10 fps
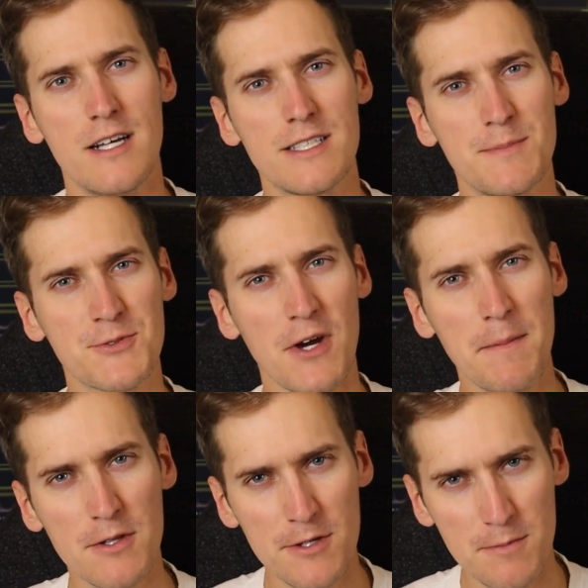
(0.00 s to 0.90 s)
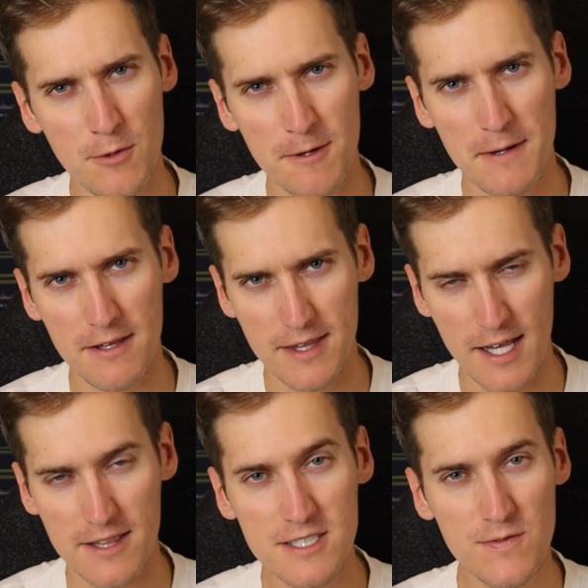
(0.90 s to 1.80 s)
subscribe to learn more about
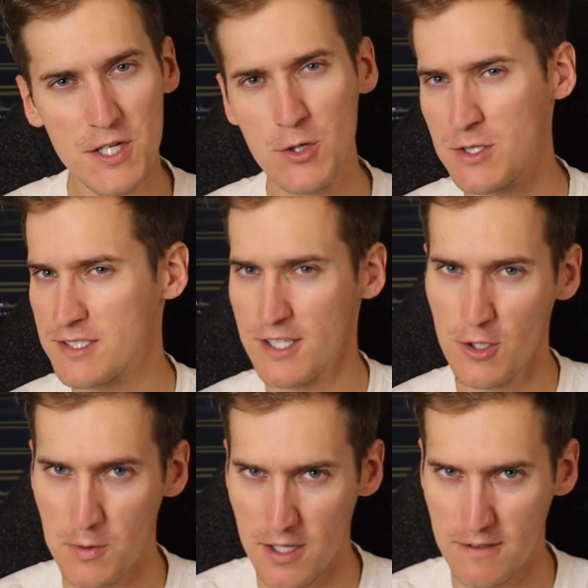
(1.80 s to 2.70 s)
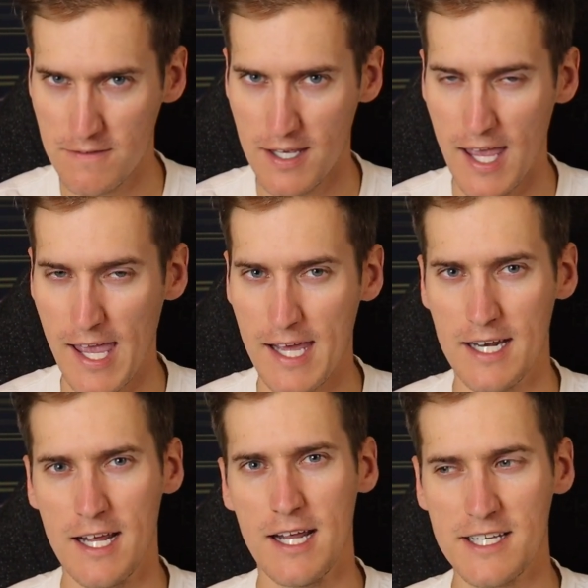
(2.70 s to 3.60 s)
that. This video is still relevant,
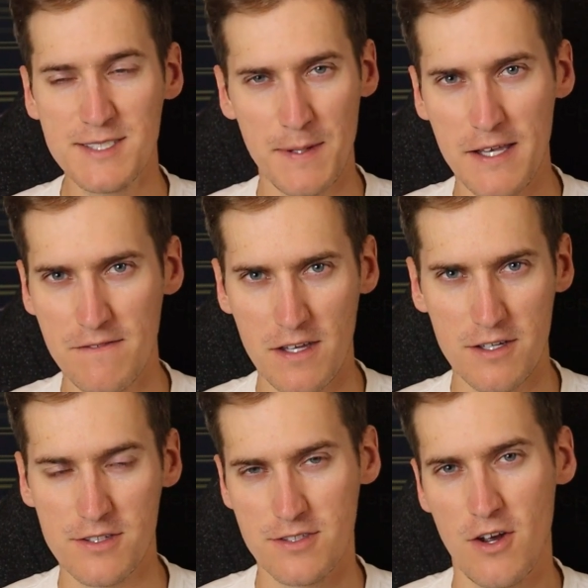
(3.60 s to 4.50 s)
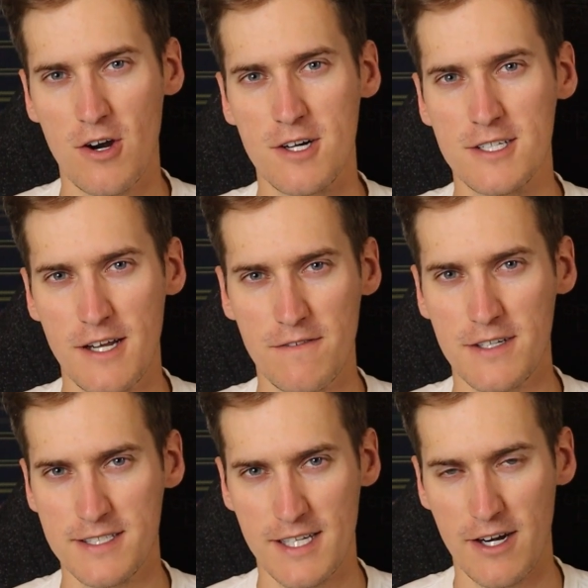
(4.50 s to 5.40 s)
and these bank failures are
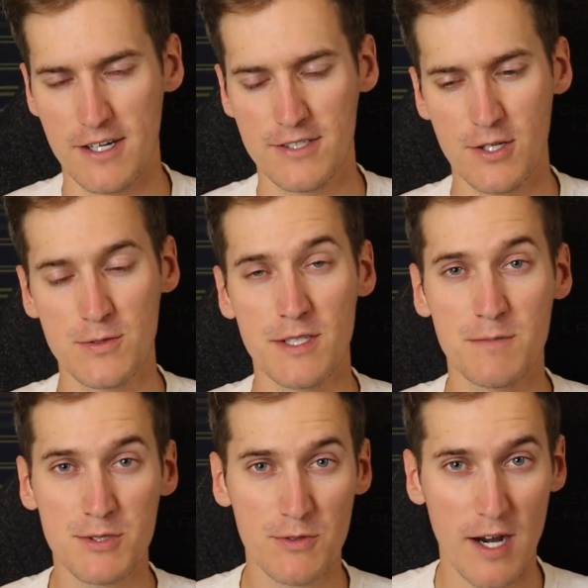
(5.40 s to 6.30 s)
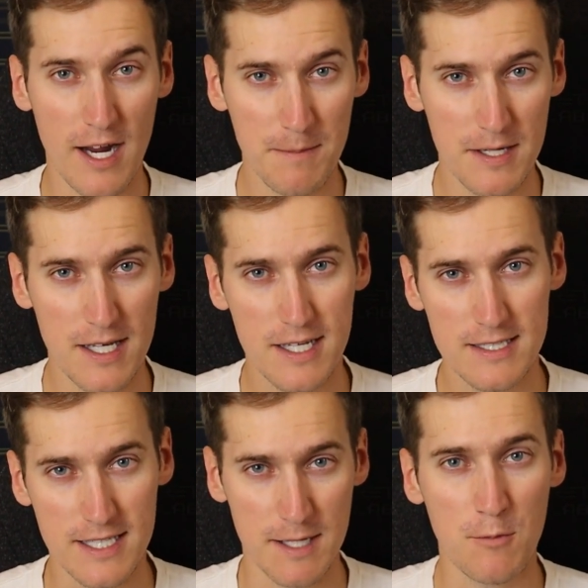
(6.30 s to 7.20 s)
definitely scary. So subscribe
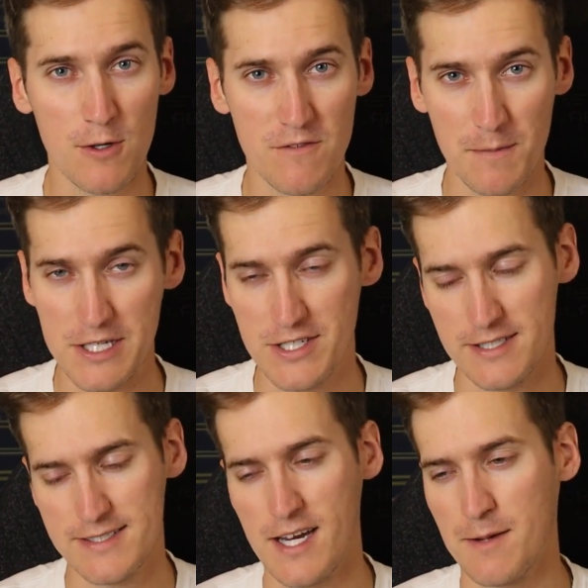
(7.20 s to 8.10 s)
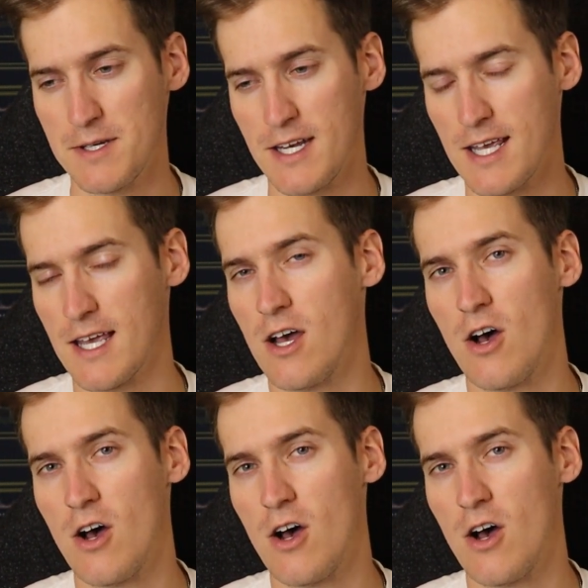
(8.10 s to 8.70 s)
to get more information and stay up to date.